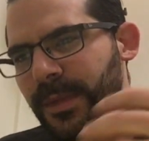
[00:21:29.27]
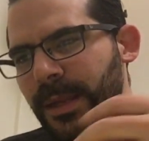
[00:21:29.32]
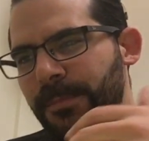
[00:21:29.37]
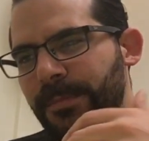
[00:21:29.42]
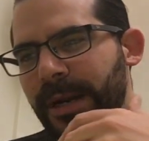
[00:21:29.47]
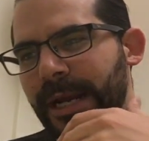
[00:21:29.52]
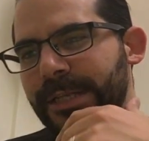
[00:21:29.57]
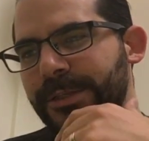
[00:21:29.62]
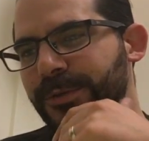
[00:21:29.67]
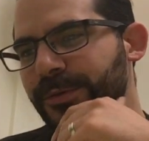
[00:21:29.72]

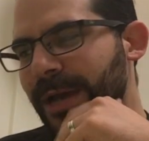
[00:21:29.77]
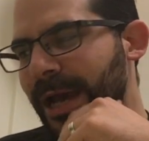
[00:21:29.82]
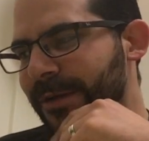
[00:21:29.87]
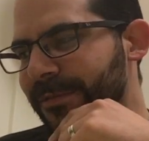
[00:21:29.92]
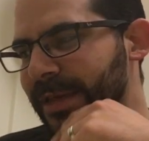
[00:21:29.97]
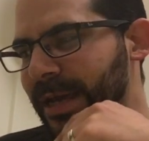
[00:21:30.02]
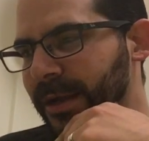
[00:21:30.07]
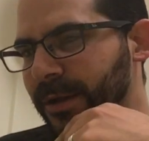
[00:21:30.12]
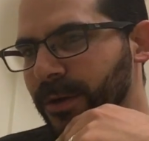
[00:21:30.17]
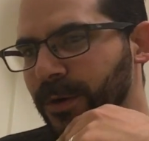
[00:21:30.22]
But I do
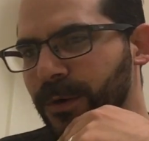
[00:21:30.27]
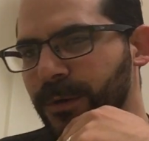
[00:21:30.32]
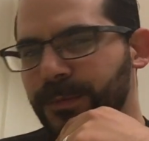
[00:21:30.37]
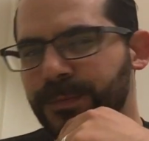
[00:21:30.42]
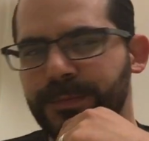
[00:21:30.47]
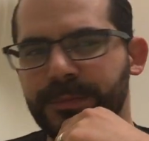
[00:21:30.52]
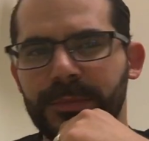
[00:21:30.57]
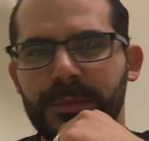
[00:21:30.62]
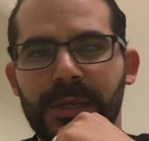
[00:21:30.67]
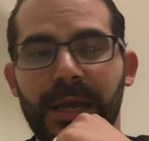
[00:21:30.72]
have that goal.
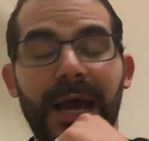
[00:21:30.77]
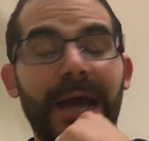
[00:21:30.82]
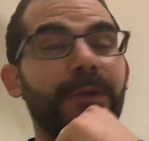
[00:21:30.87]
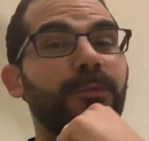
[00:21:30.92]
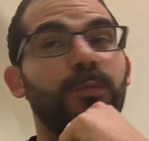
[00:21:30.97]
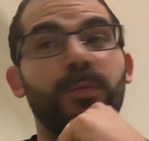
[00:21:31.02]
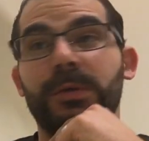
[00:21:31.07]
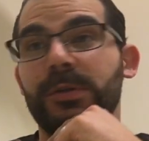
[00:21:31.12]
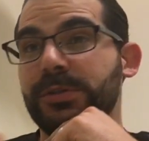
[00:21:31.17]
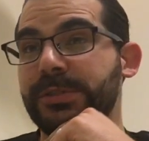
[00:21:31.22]
I
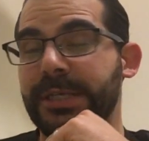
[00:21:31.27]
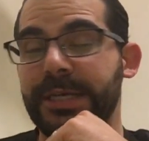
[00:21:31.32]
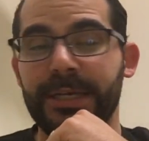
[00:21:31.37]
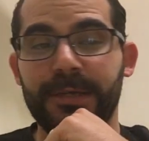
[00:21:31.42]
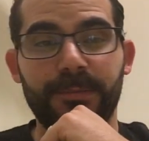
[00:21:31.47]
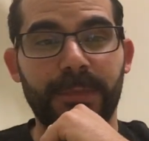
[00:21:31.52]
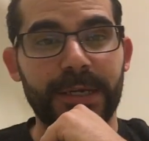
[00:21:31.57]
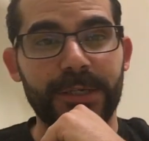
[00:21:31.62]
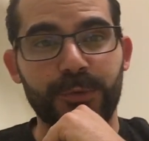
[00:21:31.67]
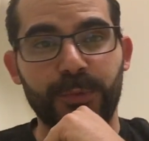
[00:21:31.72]
will
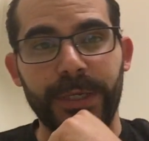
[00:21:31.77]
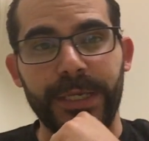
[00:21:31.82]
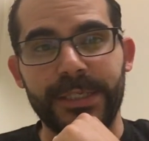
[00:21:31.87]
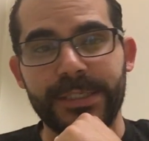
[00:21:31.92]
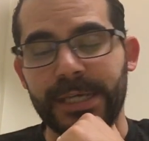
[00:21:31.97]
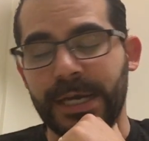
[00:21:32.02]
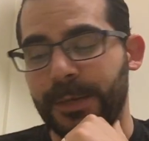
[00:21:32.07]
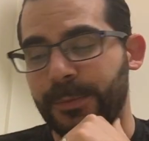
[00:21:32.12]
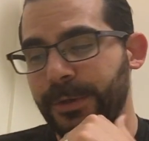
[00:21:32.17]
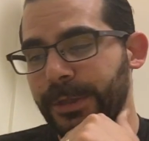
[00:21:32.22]
take my sweet
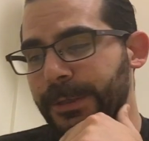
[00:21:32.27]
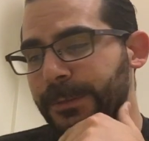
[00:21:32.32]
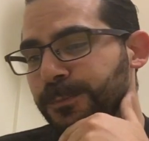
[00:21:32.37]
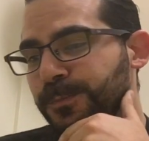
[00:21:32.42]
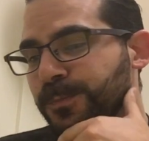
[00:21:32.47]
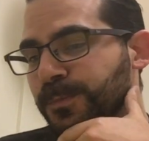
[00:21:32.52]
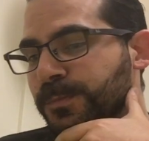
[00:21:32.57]
time with it.